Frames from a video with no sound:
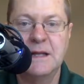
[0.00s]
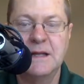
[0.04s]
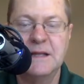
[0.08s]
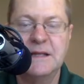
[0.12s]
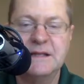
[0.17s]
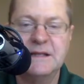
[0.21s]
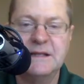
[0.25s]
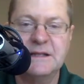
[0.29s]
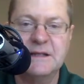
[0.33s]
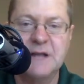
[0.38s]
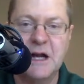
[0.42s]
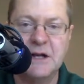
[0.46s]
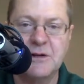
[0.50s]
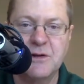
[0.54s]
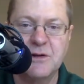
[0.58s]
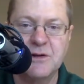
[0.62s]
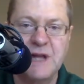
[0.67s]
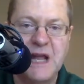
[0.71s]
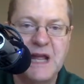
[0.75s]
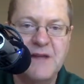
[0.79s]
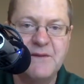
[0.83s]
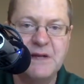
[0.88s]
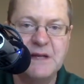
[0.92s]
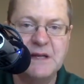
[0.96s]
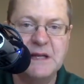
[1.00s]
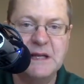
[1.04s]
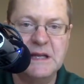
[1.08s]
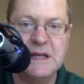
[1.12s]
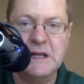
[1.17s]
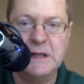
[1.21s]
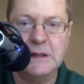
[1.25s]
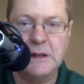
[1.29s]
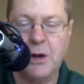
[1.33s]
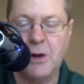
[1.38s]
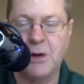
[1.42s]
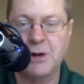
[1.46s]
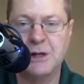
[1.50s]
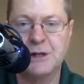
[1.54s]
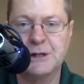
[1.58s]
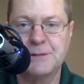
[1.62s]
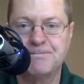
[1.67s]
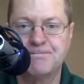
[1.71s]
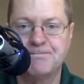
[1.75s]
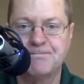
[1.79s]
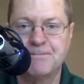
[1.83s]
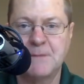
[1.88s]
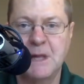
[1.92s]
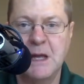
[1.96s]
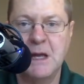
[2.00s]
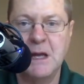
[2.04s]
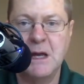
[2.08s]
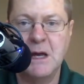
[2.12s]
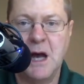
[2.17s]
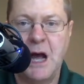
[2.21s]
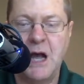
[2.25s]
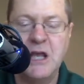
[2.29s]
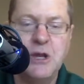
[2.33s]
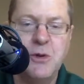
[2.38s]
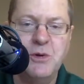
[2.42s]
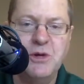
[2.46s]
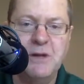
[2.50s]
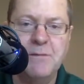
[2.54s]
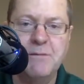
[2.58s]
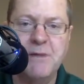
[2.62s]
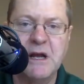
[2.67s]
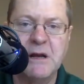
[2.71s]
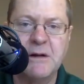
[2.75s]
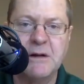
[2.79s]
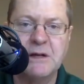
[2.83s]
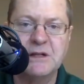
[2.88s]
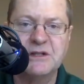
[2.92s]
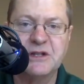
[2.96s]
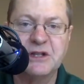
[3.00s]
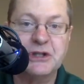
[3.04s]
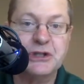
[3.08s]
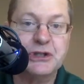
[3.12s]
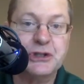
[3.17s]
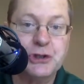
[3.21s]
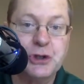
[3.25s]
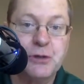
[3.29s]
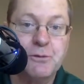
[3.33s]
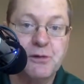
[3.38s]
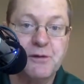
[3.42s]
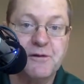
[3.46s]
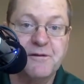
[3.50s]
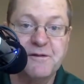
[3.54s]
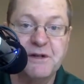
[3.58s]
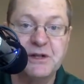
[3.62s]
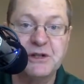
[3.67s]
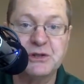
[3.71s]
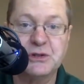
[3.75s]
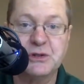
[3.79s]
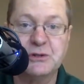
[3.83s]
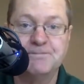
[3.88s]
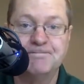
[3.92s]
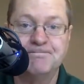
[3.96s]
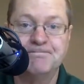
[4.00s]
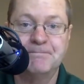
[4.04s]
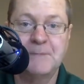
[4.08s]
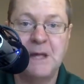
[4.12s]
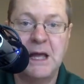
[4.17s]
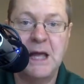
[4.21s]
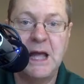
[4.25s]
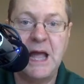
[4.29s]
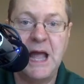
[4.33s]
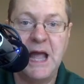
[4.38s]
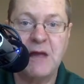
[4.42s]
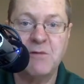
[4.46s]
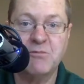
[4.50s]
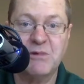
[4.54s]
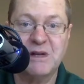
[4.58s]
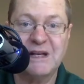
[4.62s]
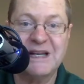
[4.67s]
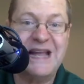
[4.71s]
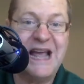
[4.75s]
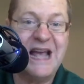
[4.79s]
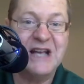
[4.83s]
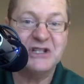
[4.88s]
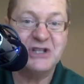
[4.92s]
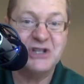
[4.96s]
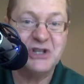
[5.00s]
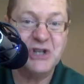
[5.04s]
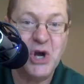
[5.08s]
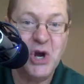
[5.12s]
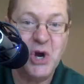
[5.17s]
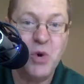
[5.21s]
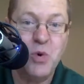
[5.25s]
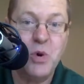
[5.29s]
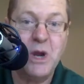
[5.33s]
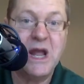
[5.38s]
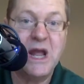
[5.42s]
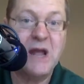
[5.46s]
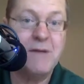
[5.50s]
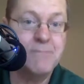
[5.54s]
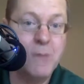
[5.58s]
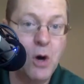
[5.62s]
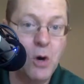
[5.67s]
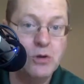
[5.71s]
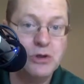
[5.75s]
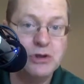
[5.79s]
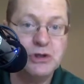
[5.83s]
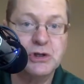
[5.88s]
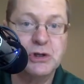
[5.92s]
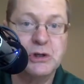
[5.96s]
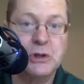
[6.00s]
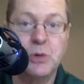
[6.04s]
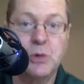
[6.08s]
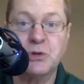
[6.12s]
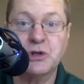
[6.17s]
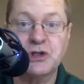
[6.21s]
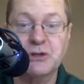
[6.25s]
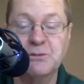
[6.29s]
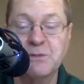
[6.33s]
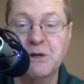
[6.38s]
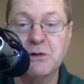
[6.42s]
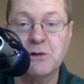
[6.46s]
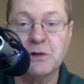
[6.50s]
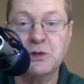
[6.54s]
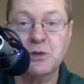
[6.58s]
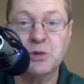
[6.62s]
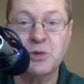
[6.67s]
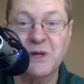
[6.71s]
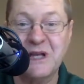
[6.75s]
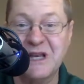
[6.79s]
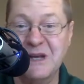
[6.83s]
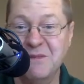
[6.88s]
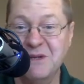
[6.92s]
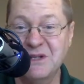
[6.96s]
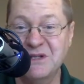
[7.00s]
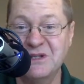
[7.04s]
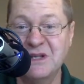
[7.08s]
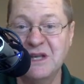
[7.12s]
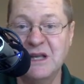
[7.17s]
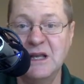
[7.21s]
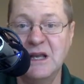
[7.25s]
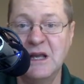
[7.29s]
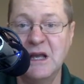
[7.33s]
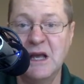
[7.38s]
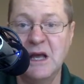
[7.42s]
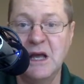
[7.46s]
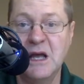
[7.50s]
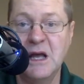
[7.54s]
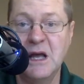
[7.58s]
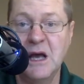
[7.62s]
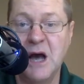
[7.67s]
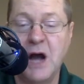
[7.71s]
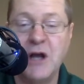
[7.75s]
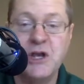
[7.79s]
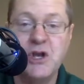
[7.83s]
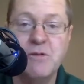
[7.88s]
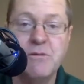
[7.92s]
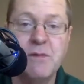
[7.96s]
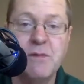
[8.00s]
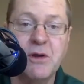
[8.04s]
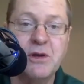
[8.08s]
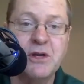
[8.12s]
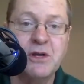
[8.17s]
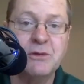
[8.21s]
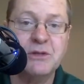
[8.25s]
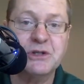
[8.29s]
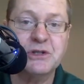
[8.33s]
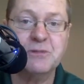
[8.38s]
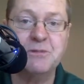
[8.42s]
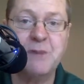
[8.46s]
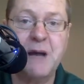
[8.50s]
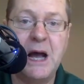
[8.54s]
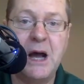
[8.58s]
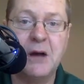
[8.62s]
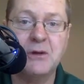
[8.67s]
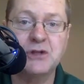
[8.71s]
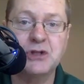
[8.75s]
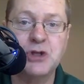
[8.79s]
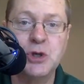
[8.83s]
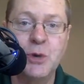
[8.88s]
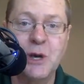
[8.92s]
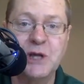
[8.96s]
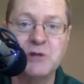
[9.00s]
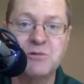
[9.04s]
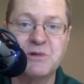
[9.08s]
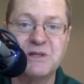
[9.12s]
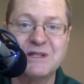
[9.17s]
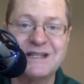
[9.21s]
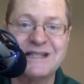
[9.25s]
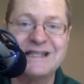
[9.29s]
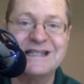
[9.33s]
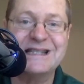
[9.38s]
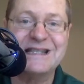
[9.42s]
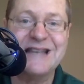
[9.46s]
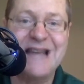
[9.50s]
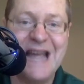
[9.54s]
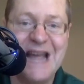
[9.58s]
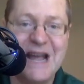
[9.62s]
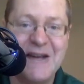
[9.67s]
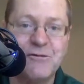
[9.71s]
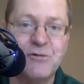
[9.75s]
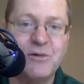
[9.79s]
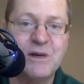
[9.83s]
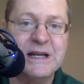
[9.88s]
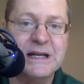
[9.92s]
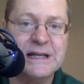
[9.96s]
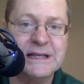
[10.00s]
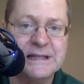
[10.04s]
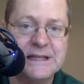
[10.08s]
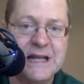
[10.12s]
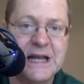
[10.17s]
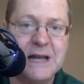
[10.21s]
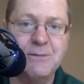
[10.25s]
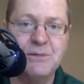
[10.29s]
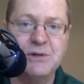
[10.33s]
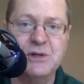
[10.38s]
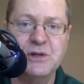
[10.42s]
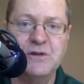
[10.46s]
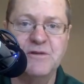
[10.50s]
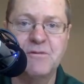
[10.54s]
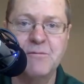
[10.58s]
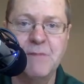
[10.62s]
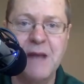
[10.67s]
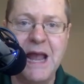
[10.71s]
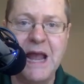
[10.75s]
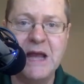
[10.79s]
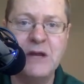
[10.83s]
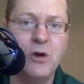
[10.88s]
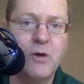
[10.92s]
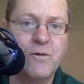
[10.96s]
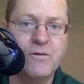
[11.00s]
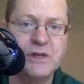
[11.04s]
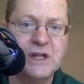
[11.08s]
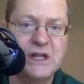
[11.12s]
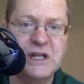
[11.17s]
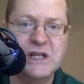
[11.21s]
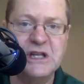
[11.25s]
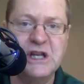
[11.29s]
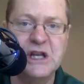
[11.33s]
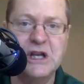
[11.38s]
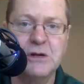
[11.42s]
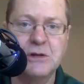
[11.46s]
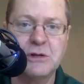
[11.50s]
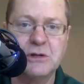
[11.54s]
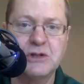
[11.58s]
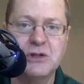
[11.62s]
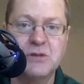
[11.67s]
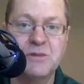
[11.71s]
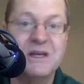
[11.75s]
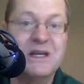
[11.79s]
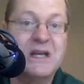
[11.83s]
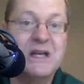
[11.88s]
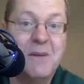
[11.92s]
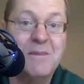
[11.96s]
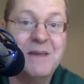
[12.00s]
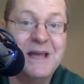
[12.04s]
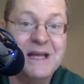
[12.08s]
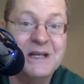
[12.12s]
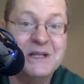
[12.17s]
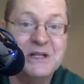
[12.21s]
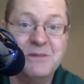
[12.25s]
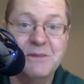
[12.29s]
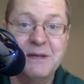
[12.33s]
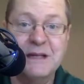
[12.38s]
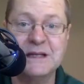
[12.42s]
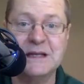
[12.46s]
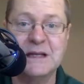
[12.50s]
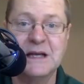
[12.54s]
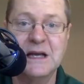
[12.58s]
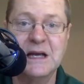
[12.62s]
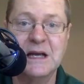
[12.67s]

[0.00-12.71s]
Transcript: This is Dr. David E. Clarke. Are you in a marriage that is superficial and really has no emotional or spiritual intimacy? Are you married to a spouse who has resisted every attempt you've made over the years to become intimate?